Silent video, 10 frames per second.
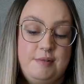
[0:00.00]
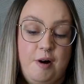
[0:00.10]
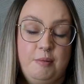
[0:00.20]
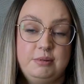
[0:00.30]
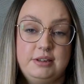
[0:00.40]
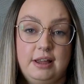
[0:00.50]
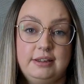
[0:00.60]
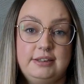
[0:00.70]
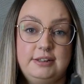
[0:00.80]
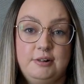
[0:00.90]

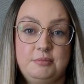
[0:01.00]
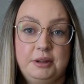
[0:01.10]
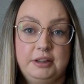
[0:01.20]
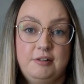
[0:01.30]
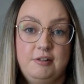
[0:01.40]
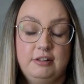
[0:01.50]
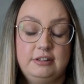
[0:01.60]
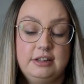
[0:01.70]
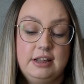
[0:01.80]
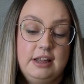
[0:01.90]
obsessed. Oh my god.
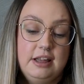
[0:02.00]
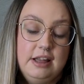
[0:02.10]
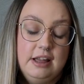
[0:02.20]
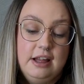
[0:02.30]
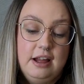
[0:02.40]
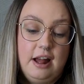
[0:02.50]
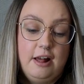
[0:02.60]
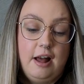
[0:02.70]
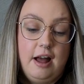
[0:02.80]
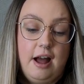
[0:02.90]

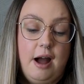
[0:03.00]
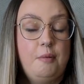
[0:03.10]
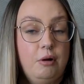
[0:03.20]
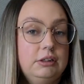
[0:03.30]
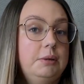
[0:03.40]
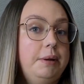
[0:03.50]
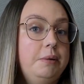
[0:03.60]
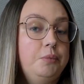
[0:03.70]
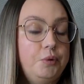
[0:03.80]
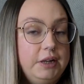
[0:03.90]
I was a bit
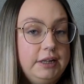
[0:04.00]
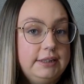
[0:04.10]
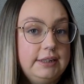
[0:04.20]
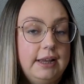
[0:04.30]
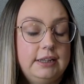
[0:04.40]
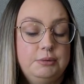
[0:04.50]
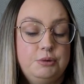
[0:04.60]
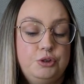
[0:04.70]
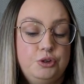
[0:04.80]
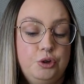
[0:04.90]
worried in case it
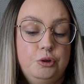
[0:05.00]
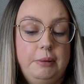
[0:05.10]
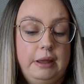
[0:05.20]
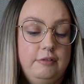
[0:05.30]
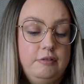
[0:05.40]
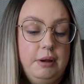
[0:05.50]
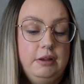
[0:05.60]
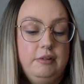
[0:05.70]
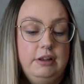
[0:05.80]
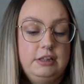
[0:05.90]
was too big for my
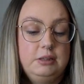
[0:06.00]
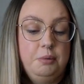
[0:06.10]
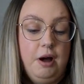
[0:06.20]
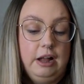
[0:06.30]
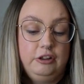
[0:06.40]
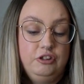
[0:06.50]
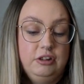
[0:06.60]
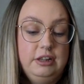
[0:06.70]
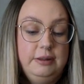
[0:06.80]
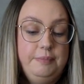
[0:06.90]
wrist, but
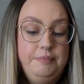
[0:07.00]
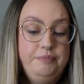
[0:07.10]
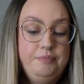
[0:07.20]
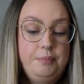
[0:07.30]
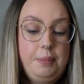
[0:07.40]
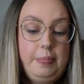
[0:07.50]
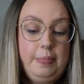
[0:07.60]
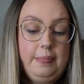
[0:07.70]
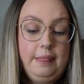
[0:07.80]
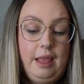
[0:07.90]
actually
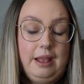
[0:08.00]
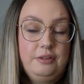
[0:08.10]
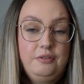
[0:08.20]
it's